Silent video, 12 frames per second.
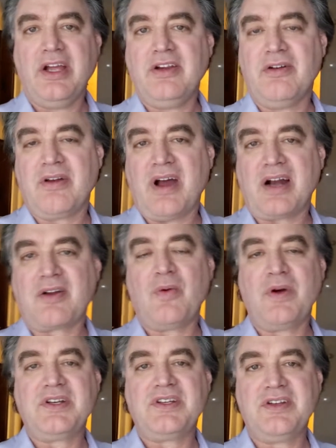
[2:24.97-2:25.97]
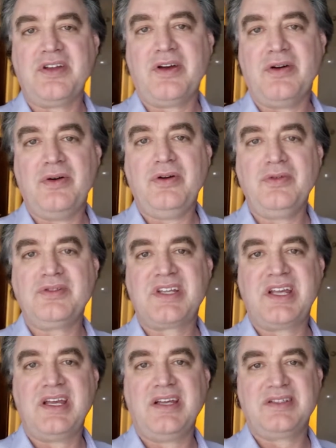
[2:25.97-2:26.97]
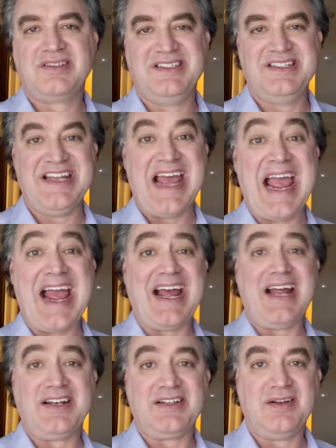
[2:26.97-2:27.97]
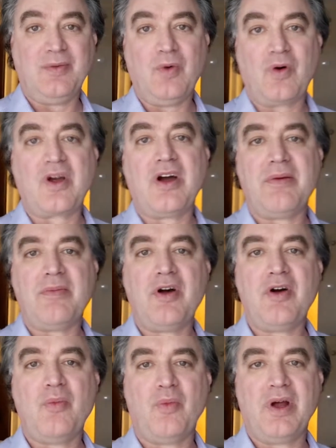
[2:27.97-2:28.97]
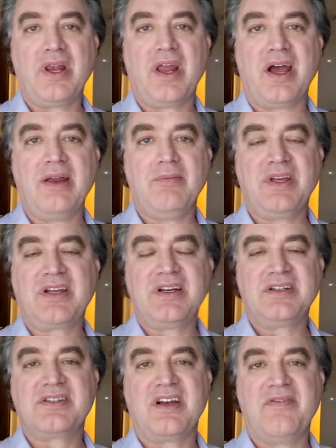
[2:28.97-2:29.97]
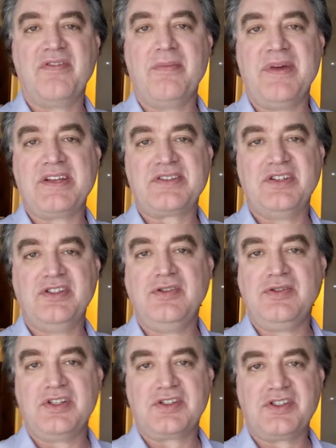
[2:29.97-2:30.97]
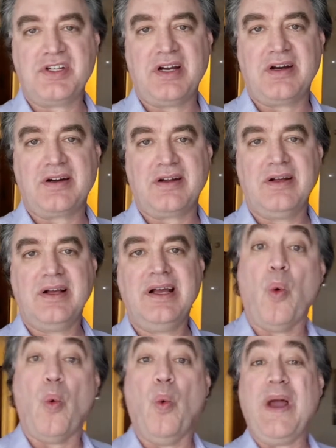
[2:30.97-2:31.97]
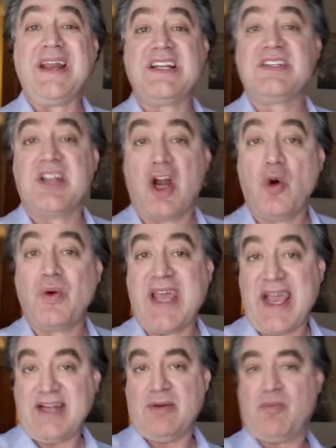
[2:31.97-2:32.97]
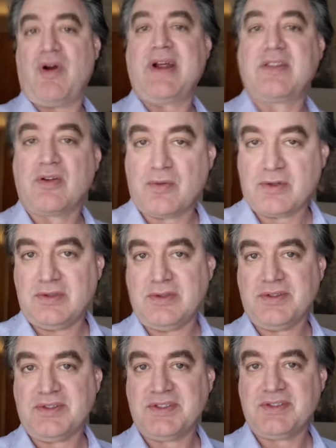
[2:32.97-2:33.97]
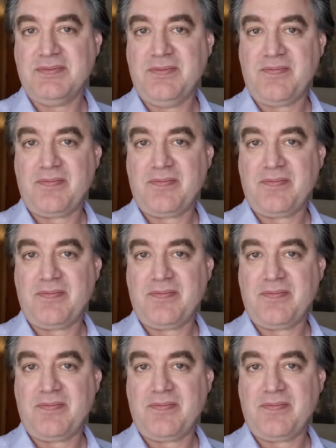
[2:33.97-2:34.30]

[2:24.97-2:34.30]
You're not going to know whose kid's dad will come home one night because of the message you just shared. When is it okay to break the rules?